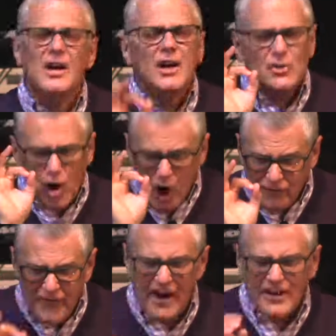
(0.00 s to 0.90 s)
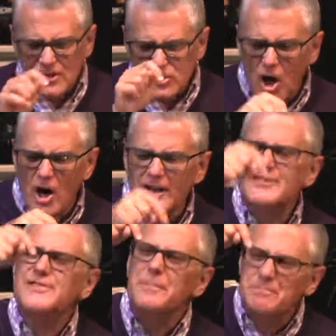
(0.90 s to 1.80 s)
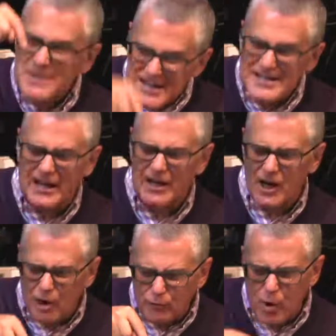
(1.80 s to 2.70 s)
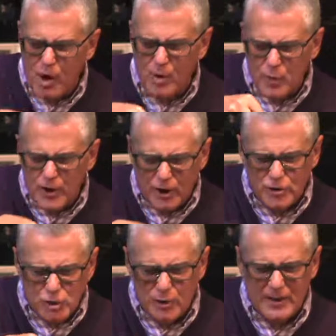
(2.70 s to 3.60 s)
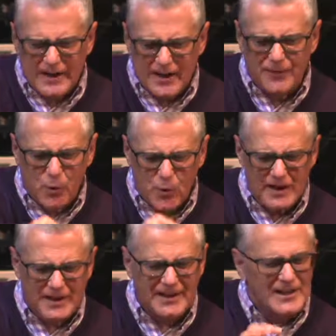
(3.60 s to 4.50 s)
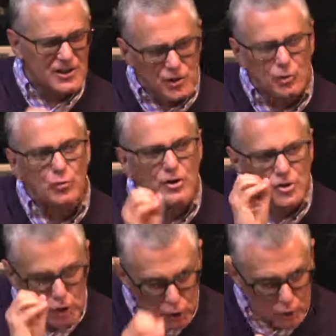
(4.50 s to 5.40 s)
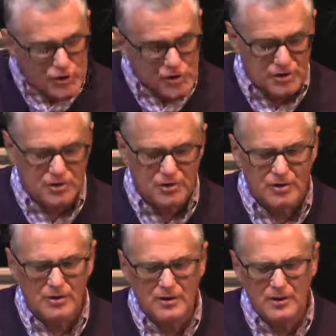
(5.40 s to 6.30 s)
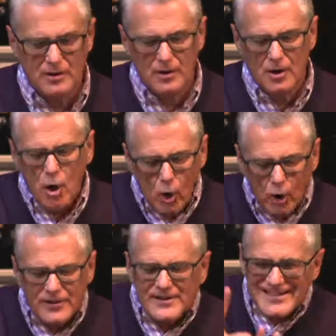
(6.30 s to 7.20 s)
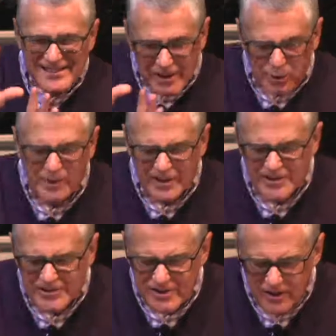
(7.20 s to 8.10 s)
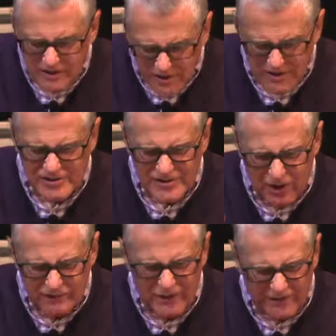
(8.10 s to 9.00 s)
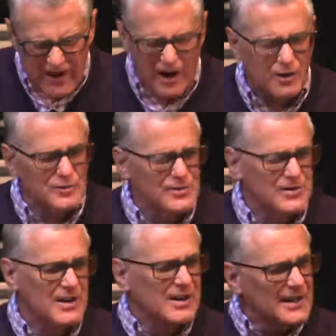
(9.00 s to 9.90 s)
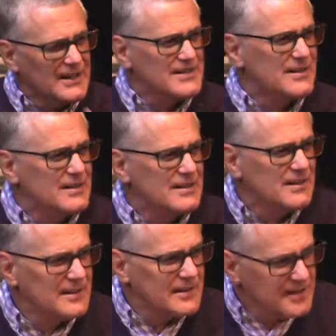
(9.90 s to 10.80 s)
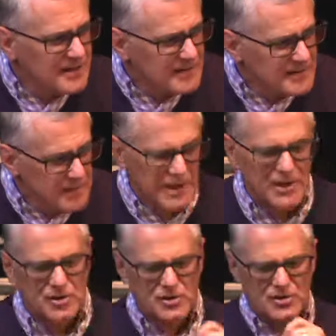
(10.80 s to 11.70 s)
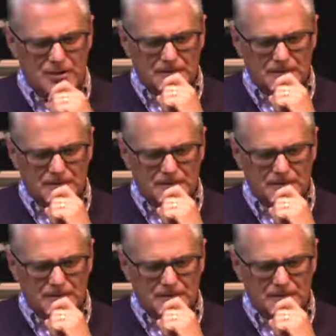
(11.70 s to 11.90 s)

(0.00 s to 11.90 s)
It's all fine as long as the meaning of what we are doing at the wedding isn't reduced or the seriousness of the vows isn't diminished.